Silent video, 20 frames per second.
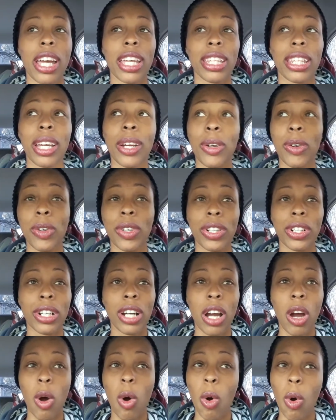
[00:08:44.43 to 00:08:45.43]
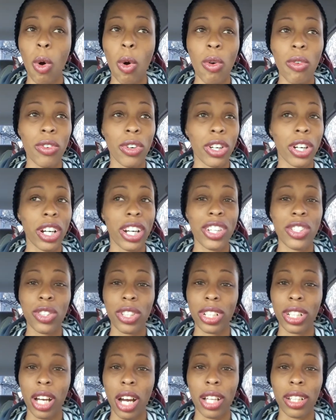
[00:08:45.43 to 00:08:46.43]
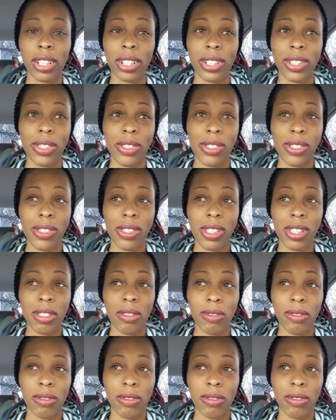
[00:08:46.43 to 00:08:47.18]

and there were over $100